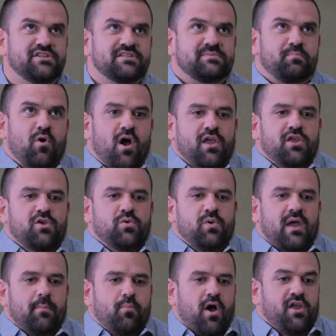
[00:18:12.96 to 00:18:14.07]
brought
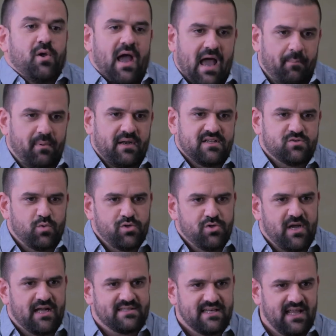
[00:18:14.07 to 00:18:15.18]
you happiness when you
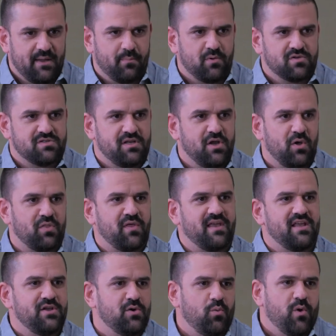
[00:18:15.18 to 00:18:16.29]
got to Naples?
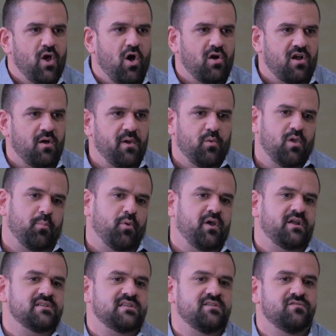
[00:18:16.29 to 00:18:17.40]
We all come here with a
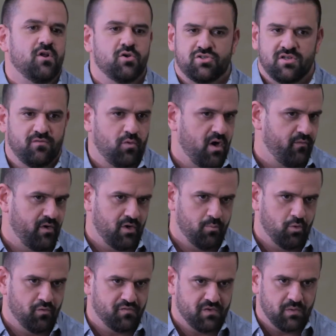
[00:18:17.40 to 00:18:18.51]
preconceived notion of wherever you
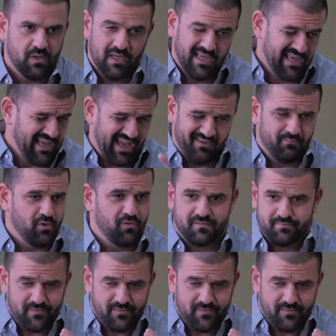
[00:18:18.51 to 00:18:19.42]
move to. I've moved